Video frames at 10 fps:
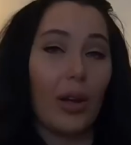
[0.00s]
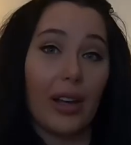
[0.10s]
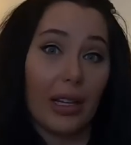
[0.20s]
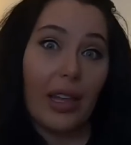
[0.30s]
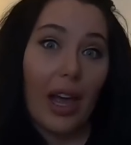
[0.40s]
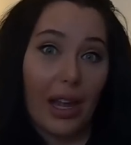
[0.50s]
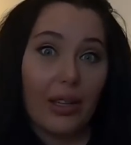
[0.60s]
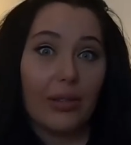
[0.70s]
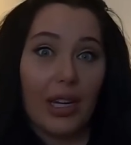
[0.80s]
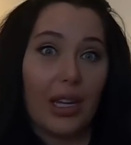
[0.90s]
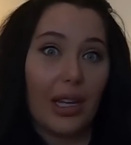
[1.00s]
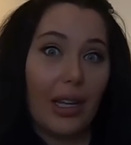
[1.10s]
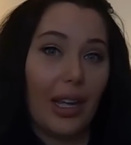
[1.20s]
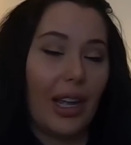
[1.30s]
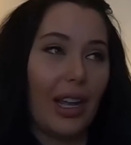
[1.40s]
So I got the
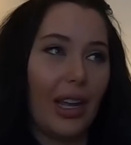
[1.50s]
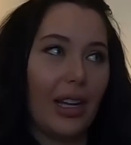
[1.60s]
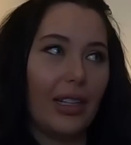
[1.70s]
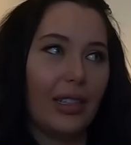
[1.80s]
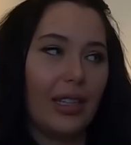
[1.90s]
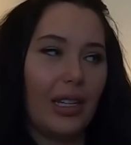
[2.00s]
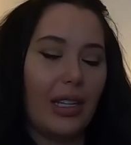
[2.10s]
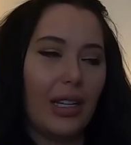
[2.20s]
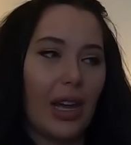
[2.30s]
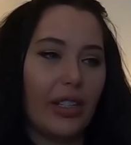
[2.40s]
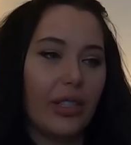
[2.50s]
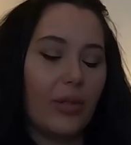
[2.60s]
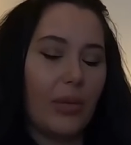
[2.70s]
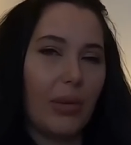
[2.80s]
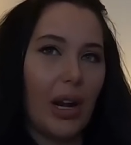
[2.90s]
IUD and the I just
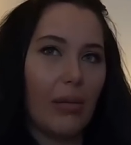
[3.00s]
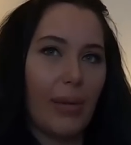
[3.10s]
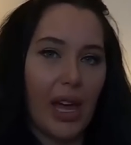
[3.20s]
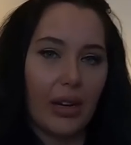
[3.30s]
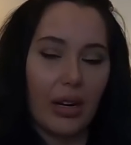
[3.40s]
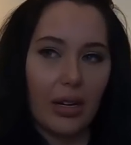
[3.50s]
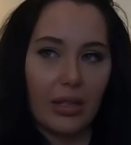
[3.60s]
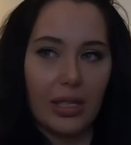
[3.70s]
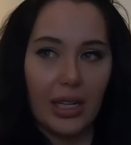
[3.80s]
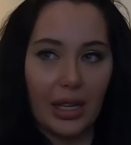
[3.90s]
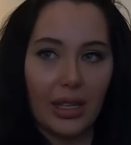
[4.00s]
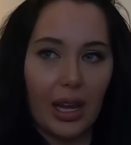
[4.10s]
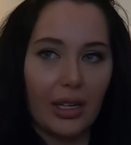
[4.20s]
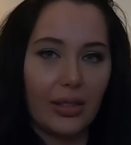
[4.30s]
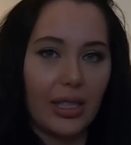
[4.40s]
remember how bad it hurt to get the
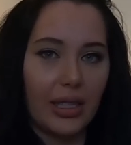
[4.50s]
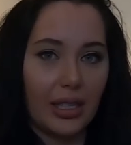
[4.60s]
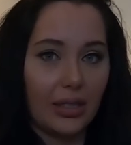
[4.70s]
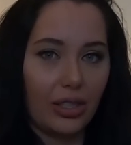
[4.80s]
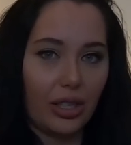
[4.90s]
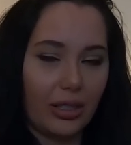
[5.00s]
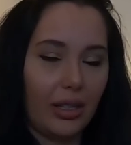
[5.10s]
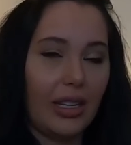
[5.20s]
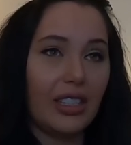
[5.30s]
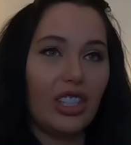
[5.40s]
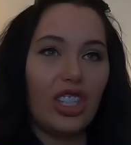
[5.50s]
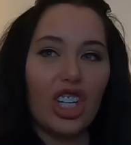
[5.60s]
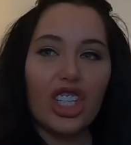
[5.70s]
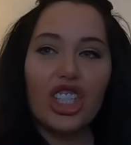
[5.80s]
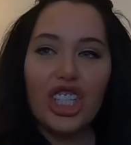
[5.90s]
IUD in the
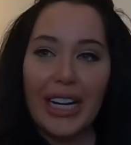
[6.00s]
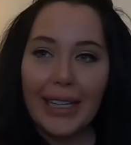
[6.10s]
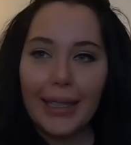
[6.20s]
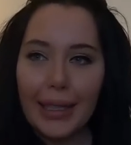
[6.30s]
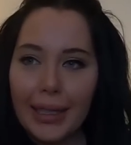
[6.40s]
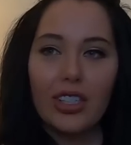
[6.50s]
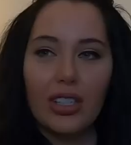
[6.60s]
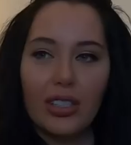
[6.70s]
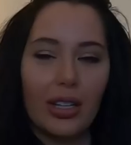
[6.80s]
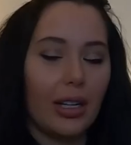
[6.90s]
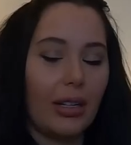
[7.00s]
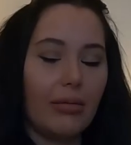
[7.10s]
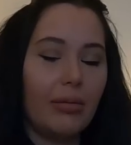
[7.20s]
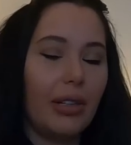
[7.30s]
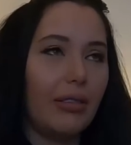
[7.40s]
insertion. Uh,
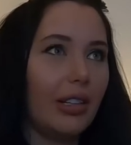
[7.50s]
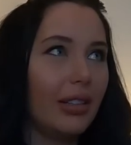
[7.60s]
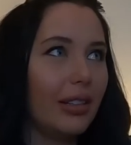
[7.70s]
whatever.